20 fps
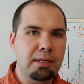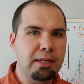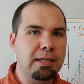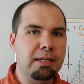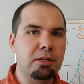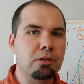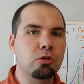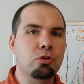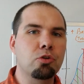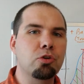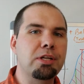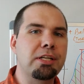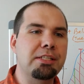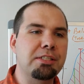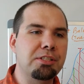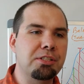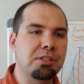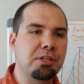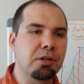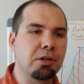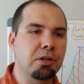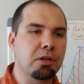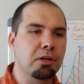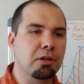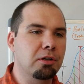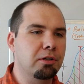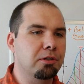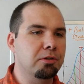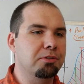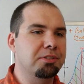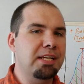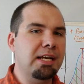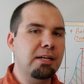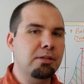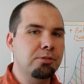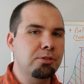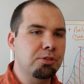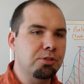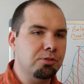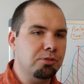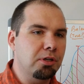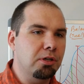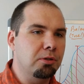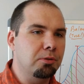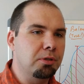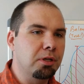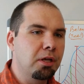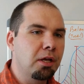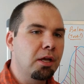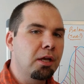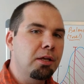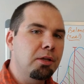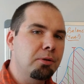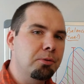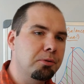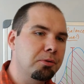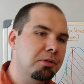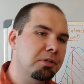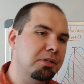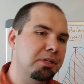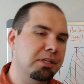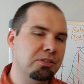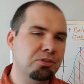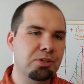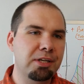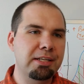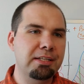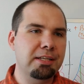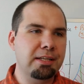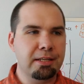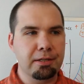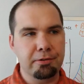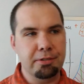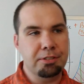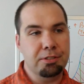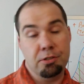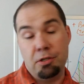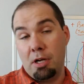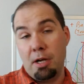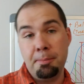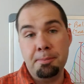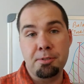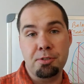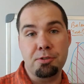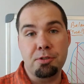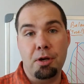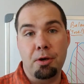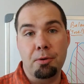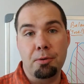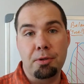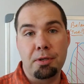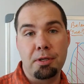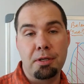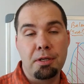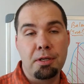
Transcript: increase your, your downstroke, you could train to increase your upstroke,